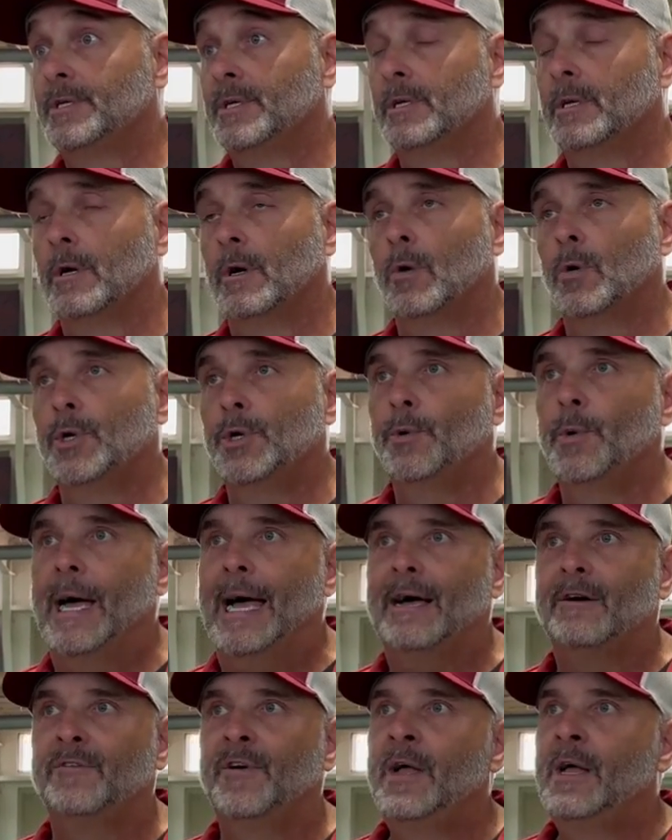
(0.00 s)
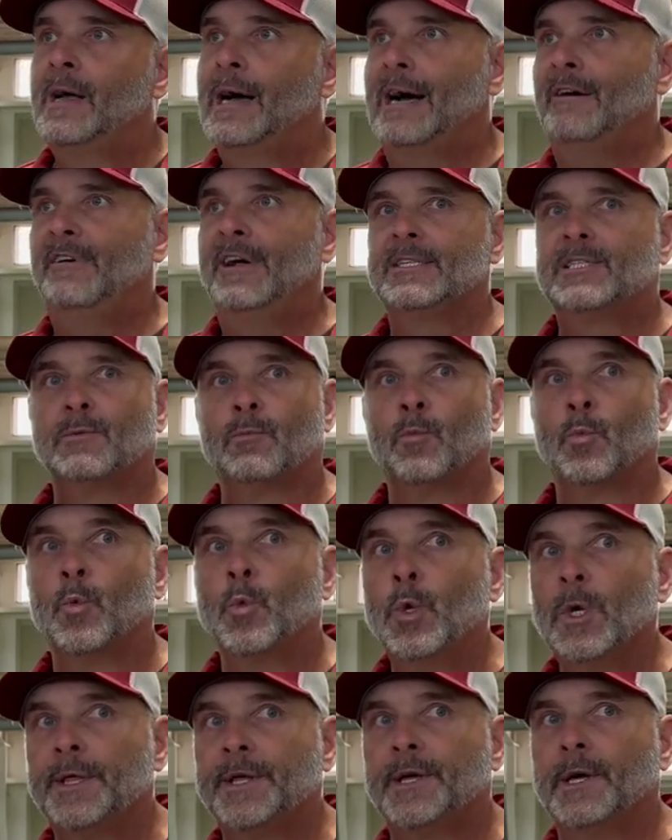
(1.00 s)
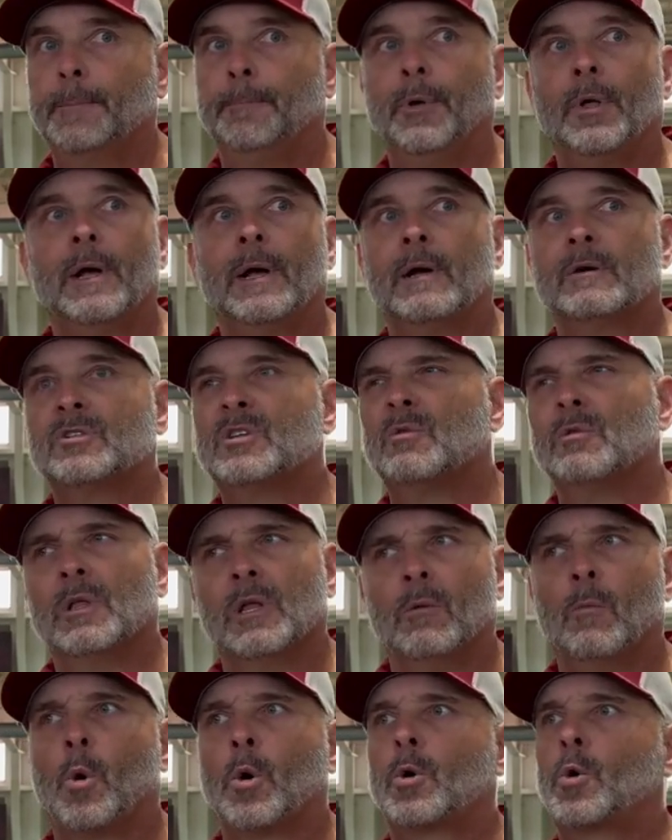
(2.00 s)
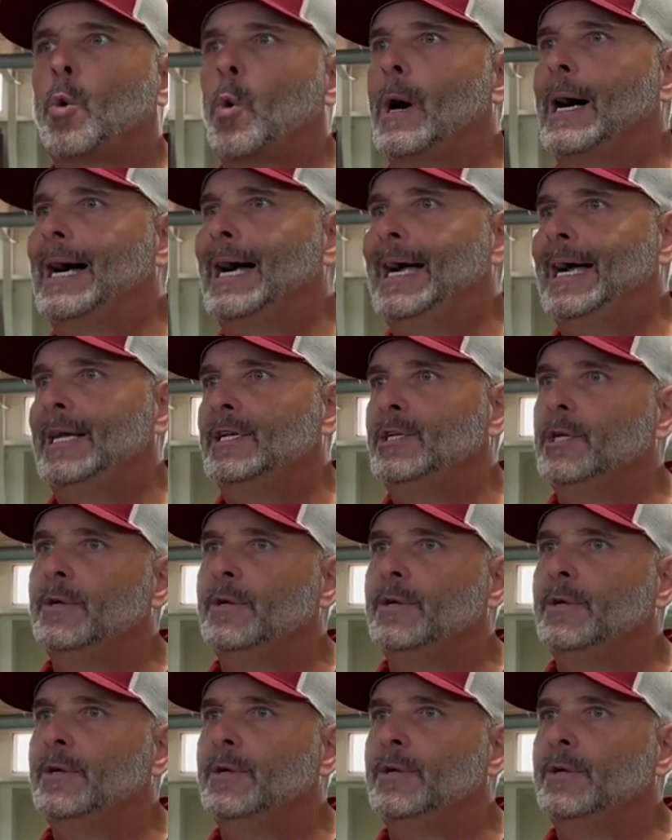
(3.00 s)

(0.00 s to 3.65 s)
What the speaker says: You know, I've had some really good players that are a little more quiet.